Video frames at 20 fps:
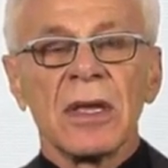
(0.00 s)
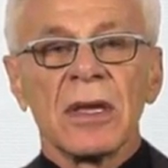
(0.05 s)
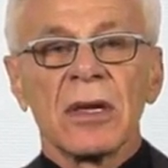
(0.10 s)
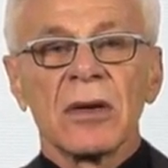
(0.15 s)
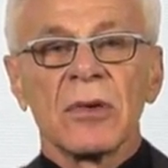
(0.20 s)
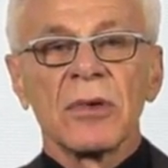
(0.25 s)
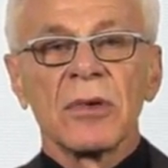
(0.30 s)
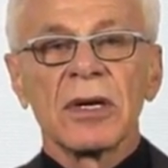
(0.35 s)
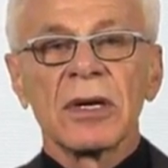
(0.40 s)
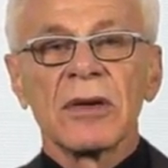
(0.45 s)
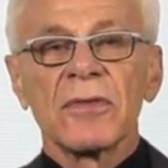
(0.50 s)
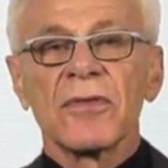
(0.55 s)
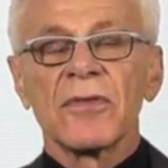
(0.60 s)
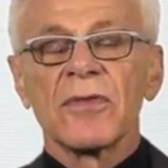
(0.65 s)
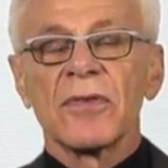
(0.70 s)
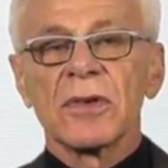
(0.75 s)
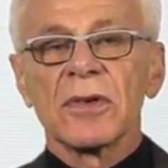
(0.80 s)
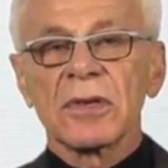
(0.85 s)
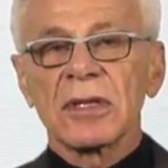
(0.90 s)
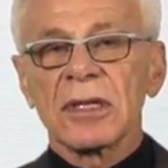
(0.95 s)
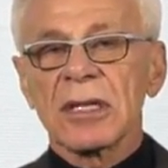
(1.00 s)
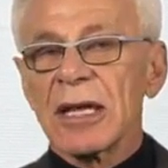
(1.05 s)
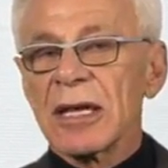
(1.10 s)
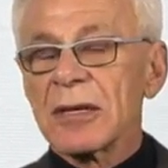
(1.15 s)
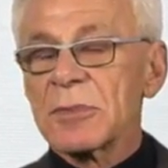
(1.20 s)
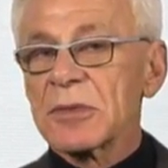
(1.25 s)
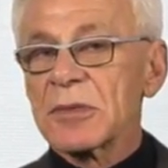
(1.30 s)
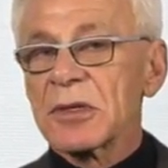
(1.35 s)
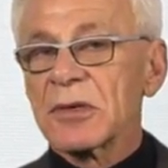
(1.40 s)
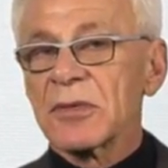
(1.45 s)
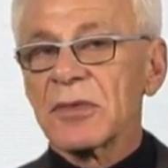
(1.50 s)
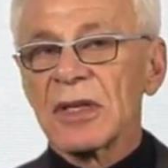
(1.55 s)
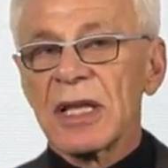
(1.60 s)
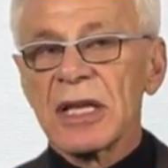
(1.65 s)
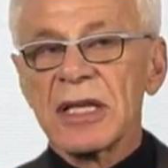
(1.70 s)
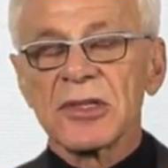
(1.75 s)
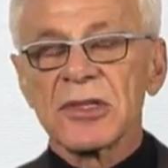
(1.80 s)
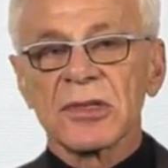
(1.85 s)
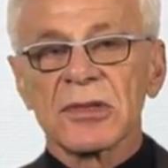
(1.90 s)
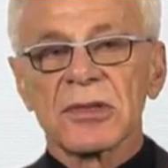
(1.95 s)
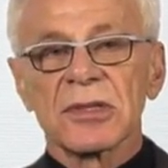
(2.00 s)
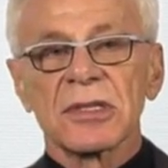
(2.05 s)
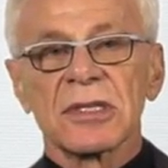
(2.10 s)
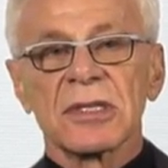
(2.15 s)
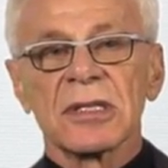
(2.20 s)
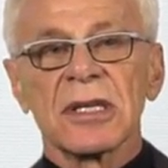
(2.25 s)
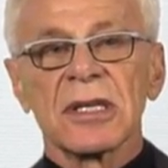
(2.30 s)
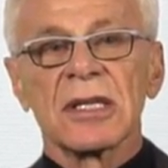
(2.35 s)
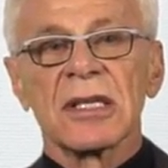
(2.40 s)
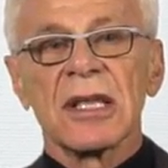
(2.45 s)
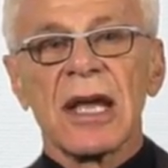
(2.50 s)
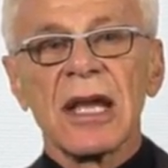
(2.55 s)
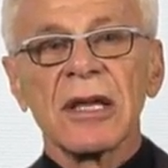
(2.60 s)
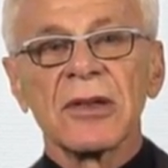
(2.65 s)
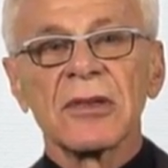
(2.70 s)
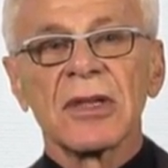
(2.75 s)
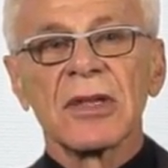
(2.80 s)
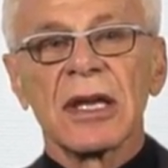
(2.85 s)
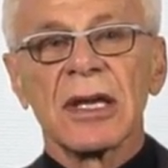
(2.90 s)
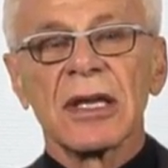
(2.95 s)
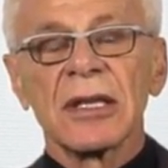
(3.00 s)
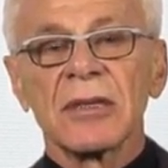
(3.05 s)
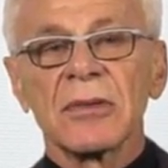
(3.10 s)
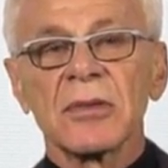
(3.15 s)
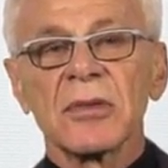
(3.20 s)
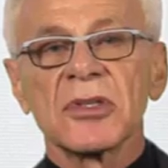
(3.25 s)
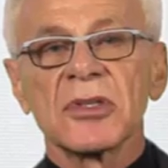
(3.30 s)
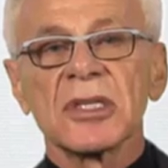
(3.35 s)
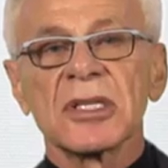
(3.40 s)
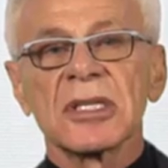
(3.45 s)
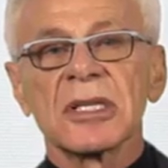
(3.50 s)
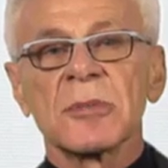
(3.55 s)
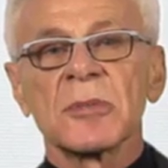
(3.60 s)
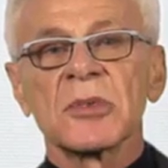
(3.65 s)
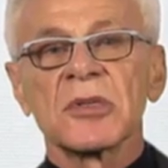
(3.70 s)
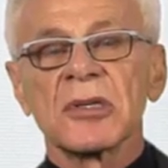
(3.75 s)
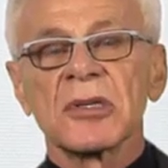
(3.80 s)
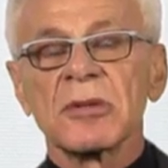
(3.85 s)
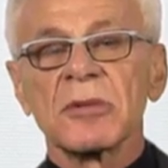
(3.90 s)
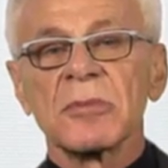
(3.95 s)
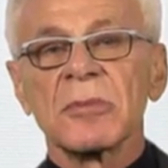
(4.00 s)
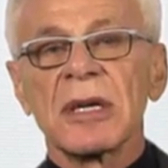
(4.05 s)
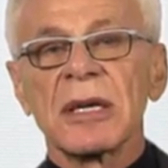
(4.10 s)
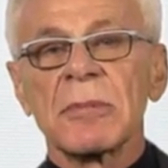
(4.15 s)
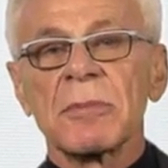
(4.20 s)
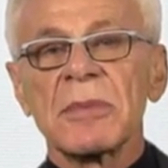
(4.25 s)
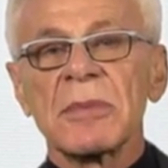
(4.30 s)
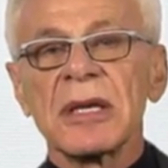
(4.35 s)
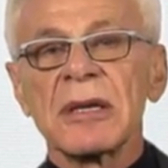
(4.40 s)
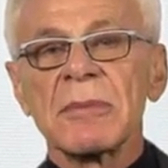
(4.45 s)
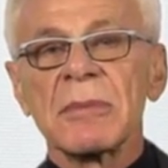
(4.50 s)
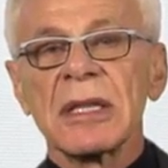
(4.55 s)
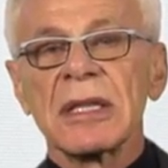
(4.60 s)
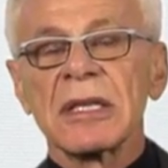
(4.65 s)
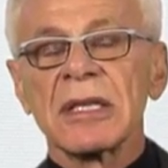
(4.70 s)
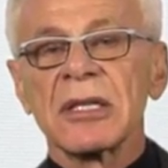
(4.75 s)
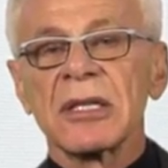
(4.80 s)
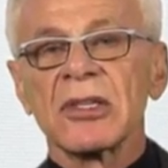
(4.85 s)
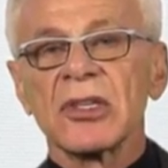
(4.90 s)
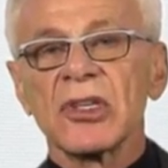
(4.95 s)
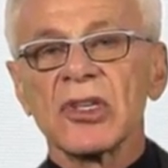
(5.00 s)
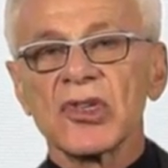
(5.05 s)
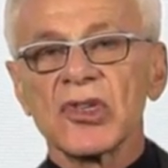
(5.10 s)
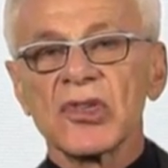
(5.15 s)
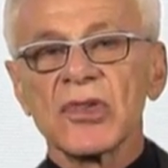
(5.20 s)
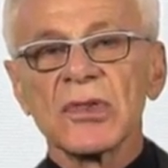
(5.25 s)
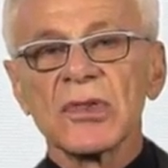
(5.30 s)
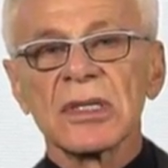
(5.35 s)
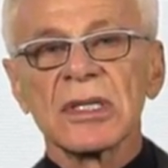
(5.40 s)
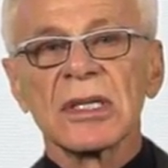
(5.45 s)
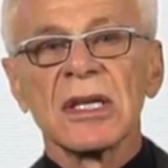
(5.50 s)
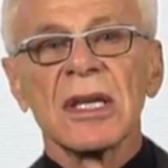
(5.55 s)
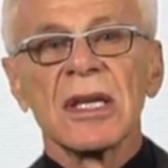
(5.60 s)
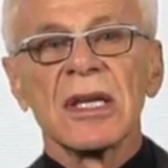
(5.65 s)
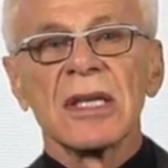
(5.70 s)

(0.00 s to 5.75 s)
We have 4 types of lasers: the diodide, which is absorbed by pigmented tissues,